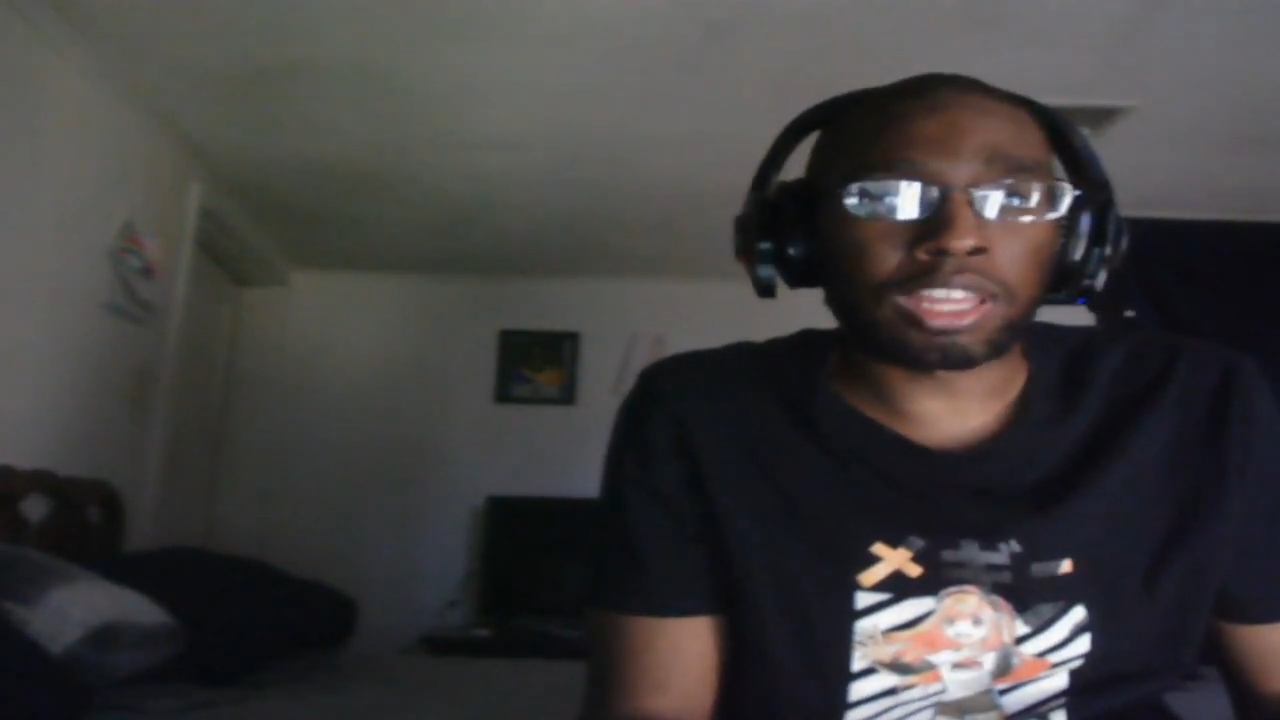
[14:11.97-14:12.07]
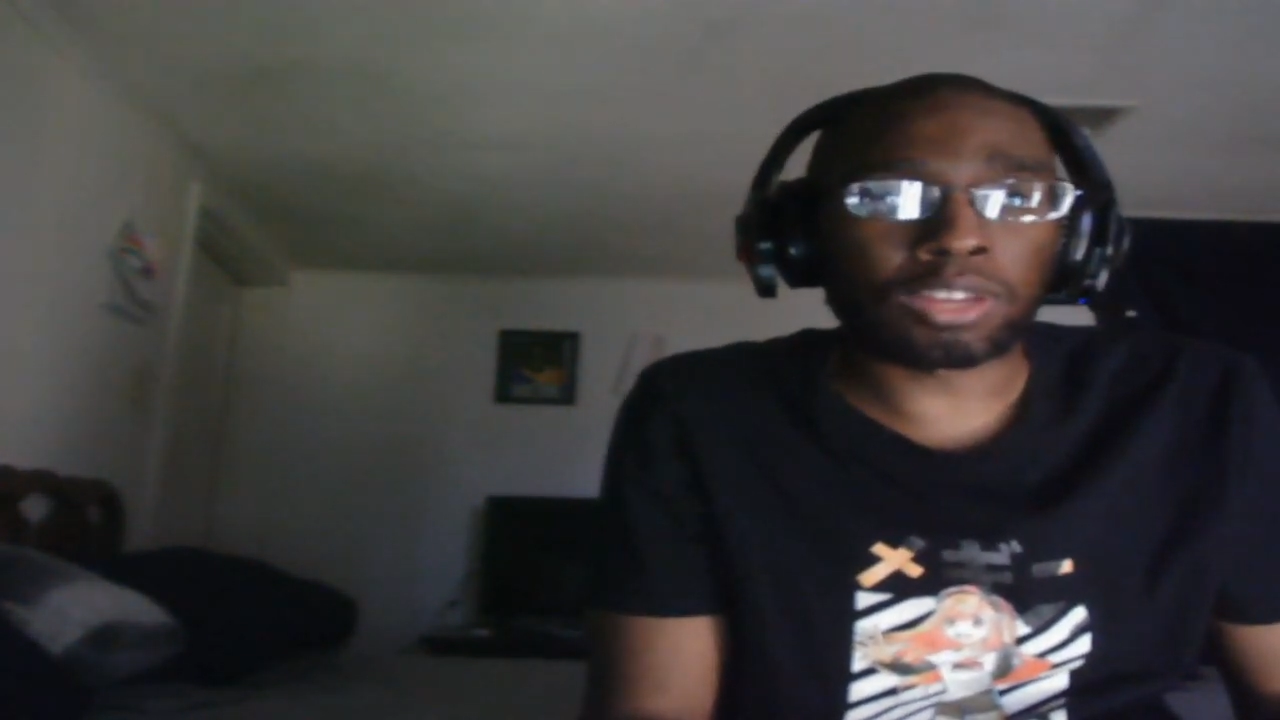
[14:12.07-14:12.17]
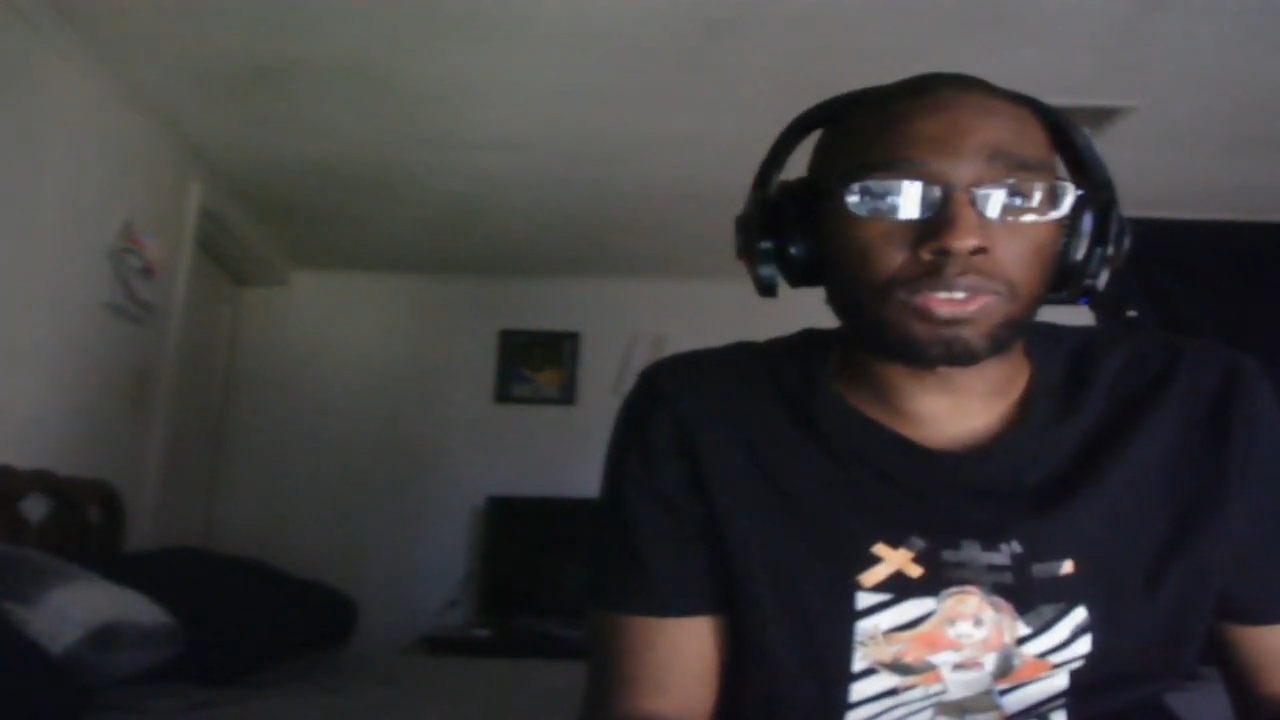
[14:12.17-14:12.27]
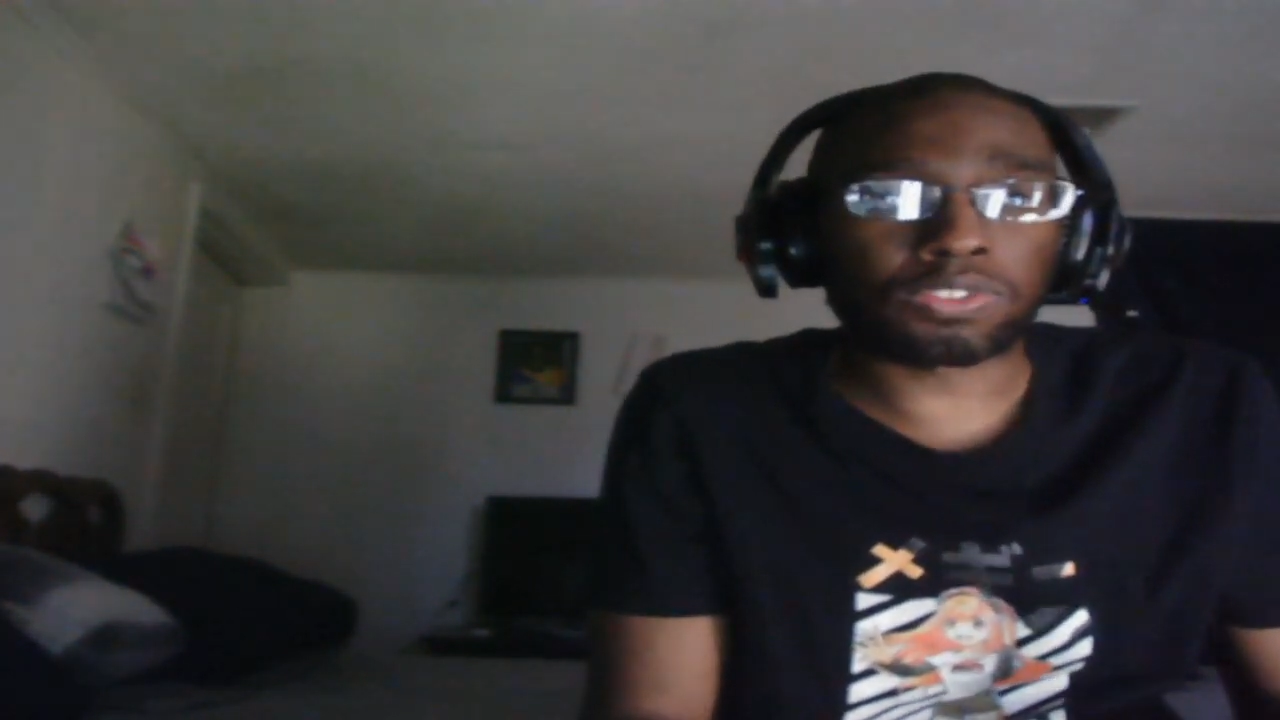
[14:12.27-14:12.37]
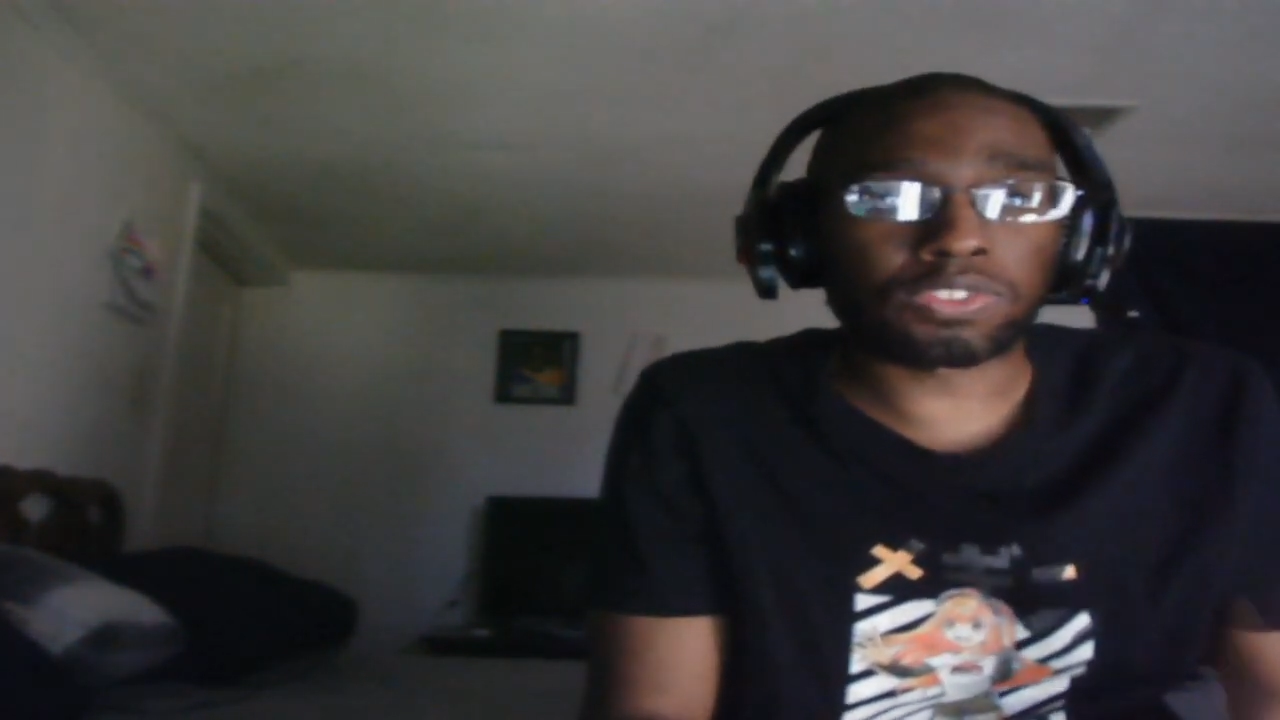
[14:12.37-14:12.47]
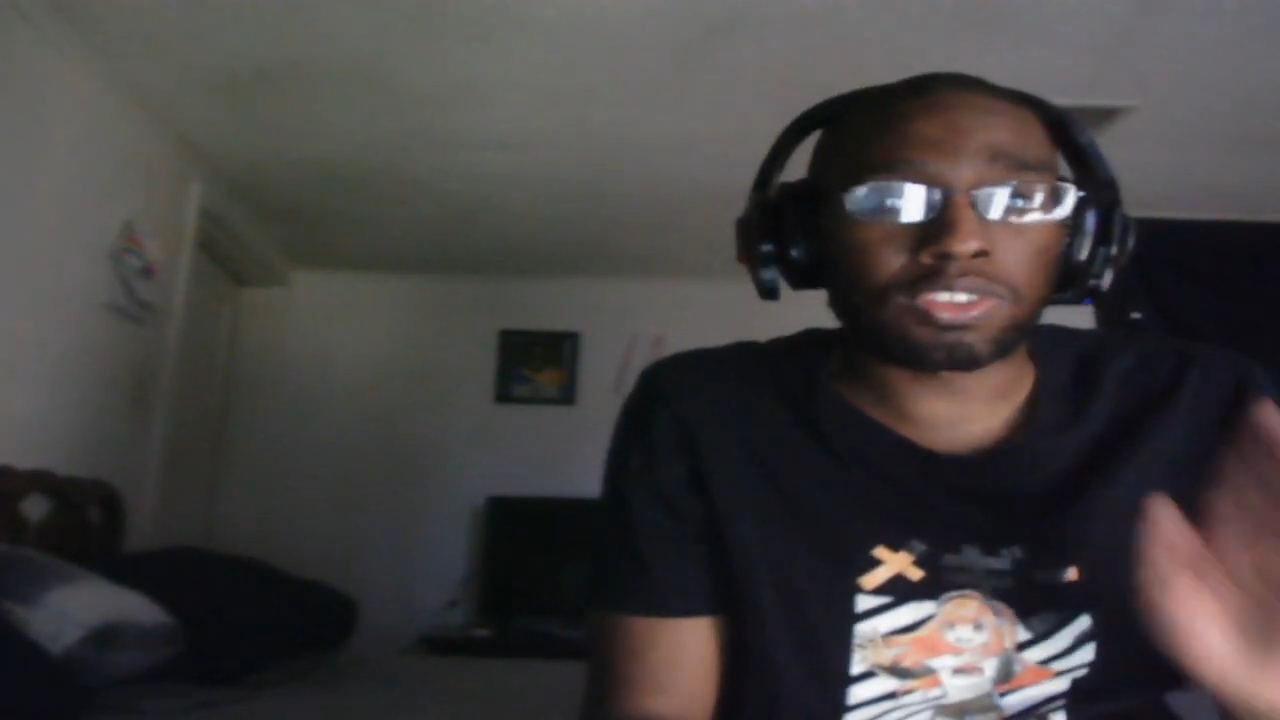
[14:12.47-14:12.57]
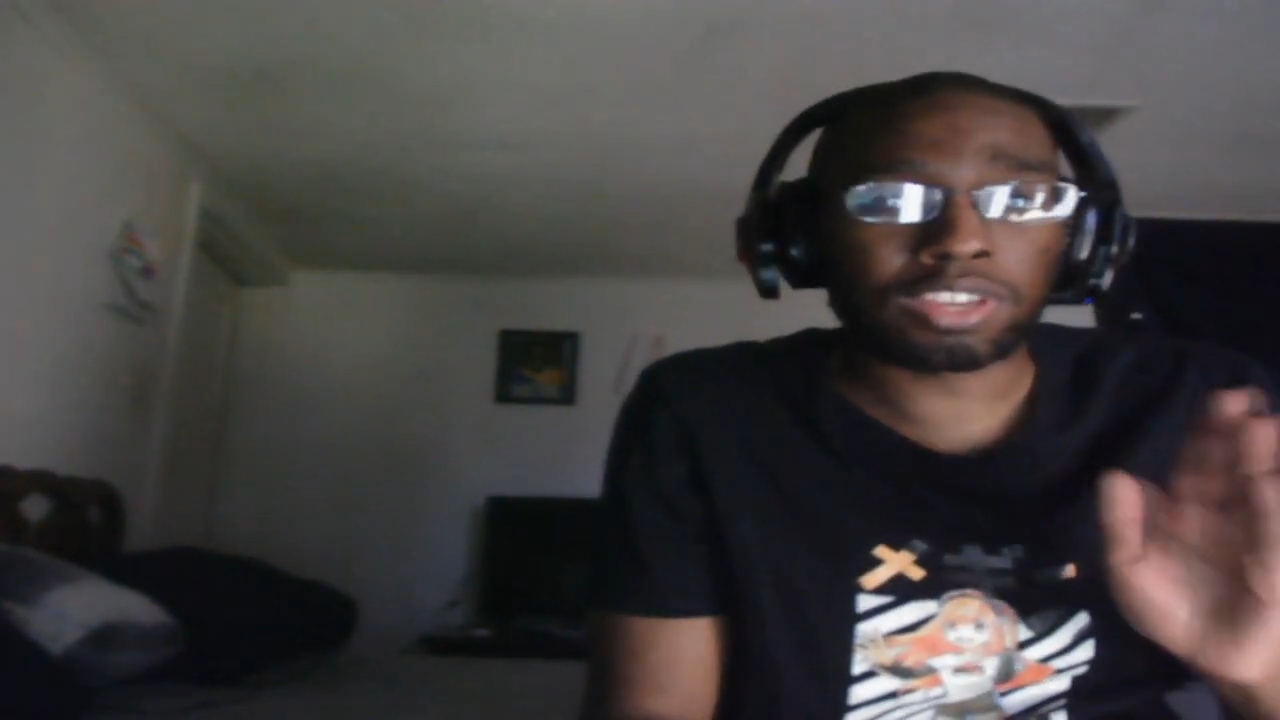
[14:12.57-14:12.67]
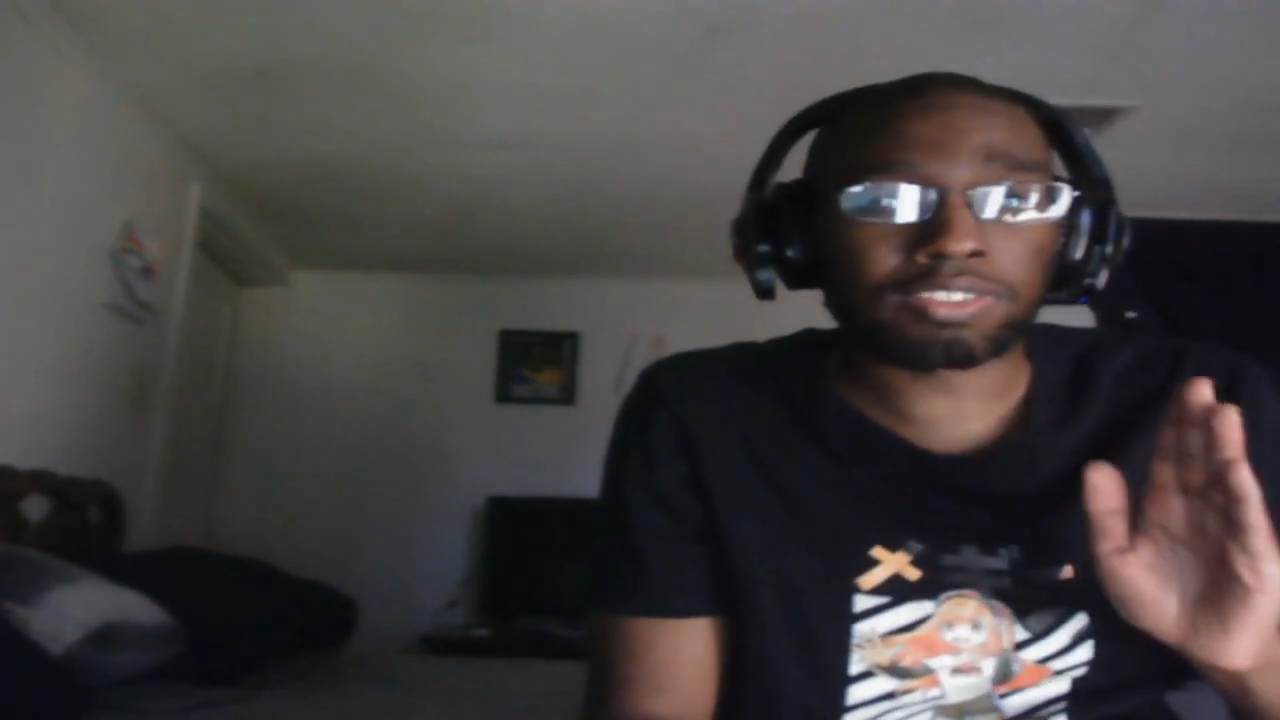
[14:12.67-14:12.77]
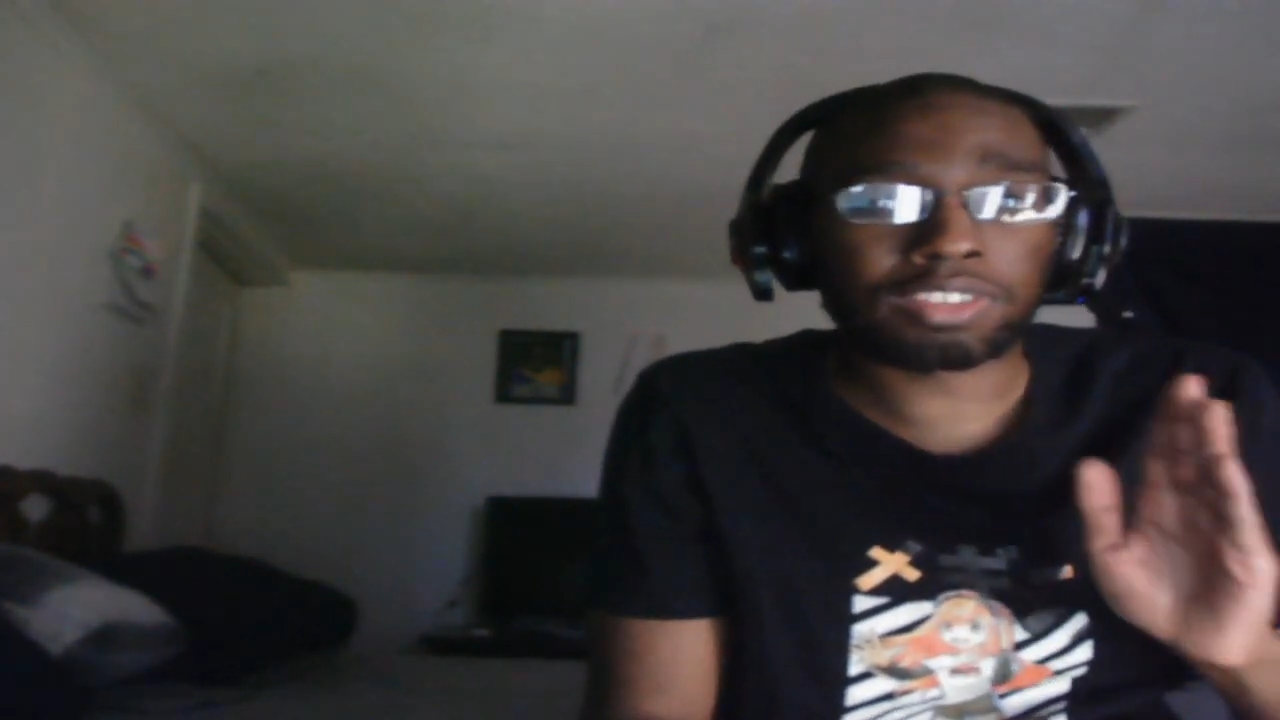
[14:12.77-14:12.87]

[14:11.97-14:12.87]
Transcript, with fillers: and I'll see you guys